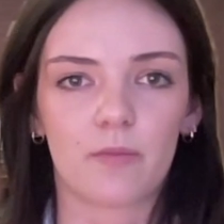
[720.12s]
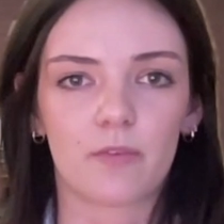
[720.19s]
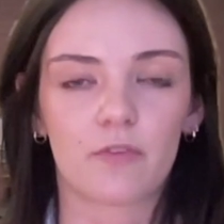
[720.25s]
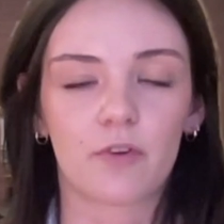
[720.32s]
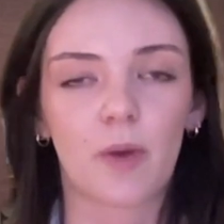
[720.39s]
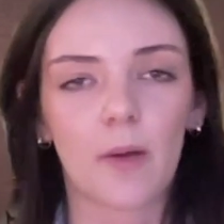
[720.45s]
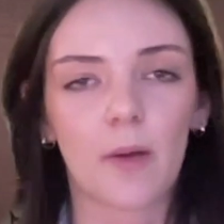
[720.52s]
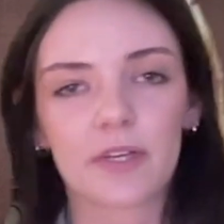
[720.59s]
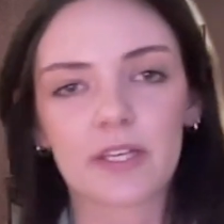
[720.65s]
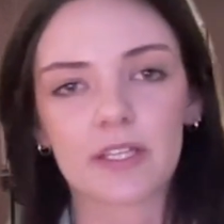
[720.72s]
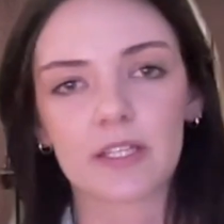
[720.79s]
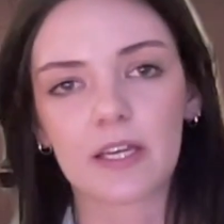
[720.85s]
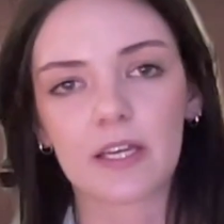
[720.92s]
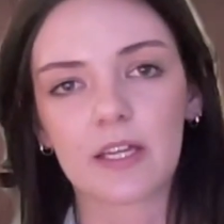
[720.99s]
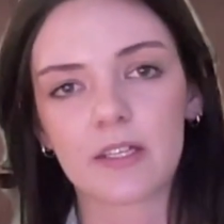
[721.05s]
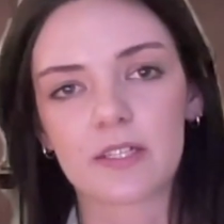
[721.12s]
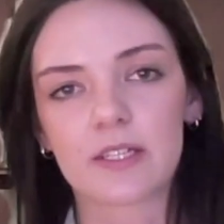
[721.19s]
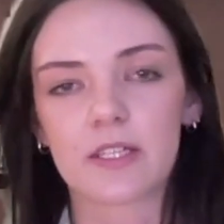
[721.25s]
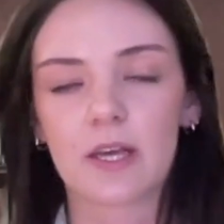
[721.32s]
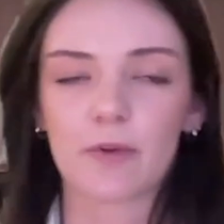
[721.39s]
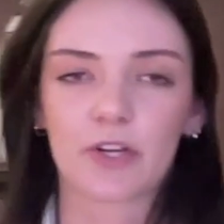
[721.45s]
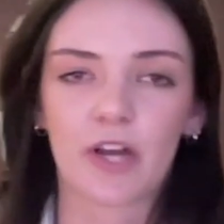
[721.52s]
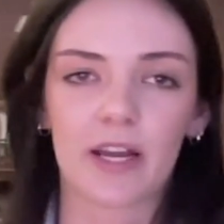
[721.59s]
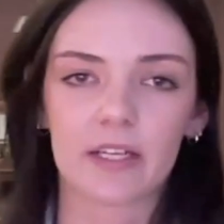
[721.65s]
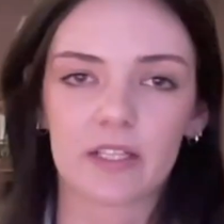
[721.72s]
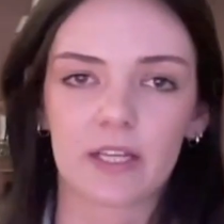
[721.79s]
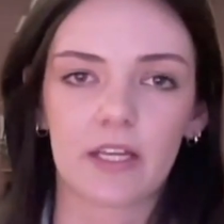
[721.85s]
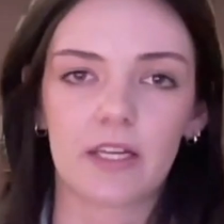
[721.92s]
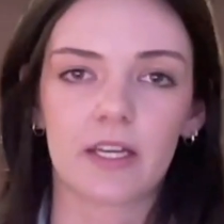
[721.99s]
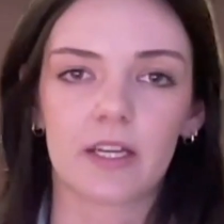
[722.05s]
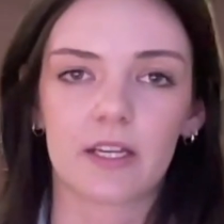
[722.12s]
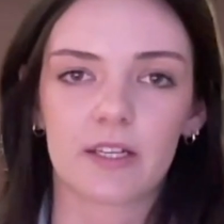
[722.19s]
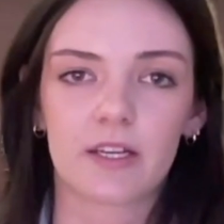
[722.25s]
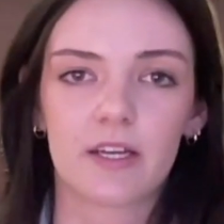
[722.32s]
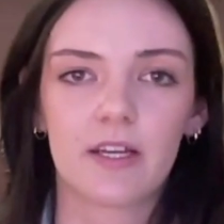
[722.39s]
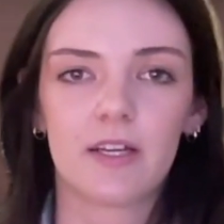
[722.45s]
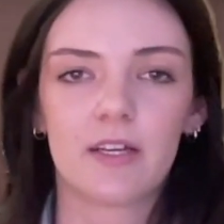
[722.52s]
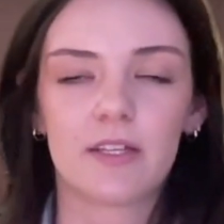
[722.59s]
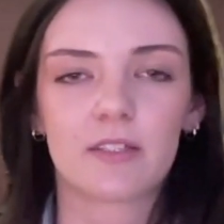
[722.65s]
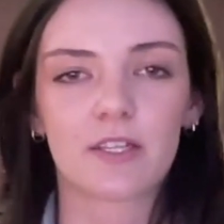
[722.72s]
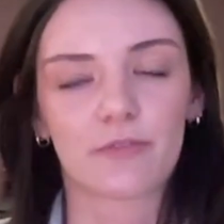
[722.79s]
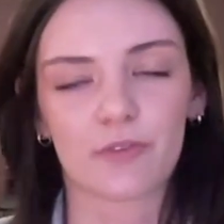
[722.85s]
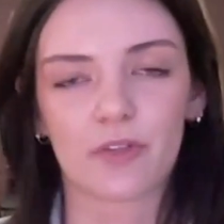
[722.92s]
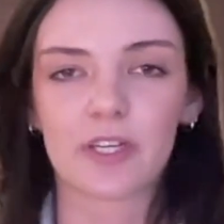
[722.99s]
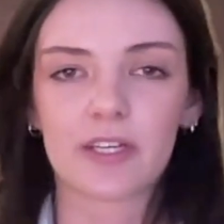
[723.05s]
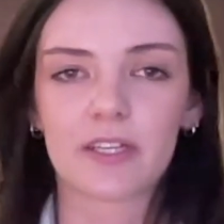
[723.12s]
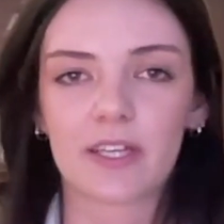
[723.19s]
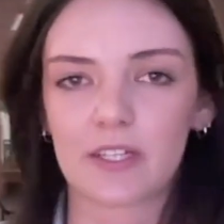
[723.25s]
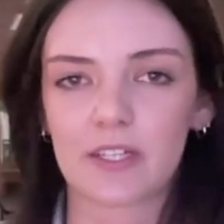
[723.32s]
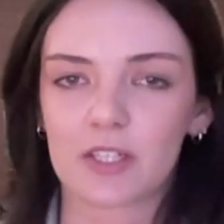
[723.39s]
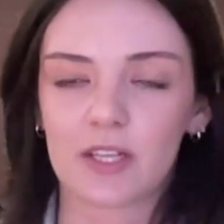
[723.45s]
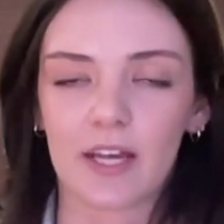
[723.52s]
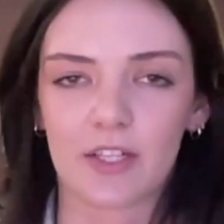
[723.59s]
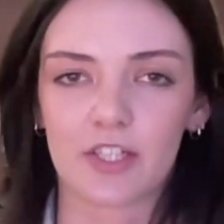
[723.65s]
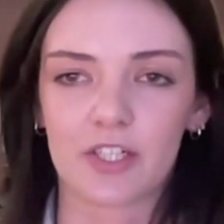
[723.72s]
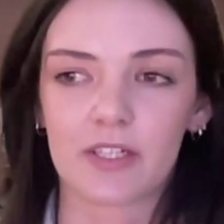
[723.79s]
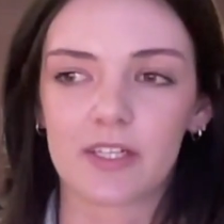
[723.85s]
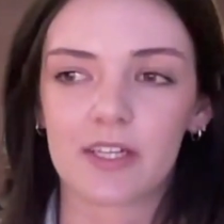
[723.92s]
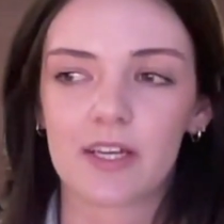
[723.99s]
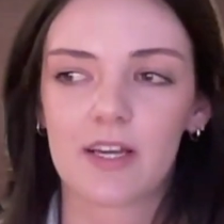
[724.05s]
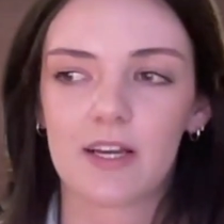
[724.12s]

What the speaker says: Republican leaning to Democratic leaning, differing each election.